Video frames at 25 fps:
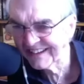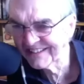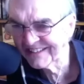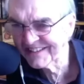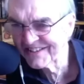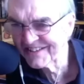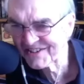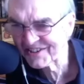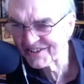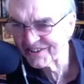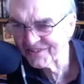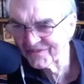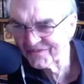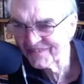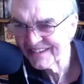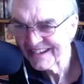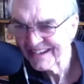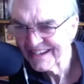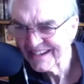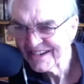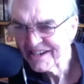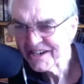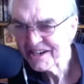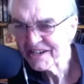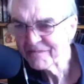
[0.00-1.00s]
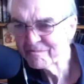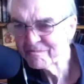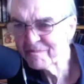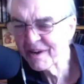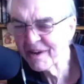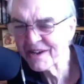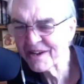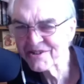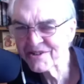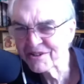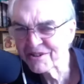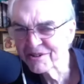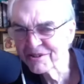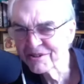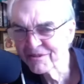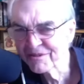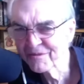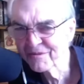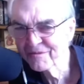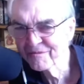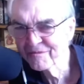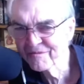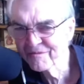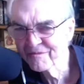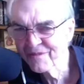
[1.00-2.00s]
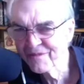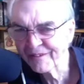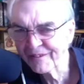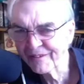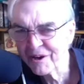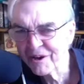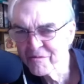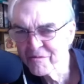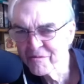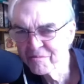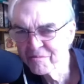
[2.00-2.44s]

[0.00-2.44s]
just sort of puzzled, furrowed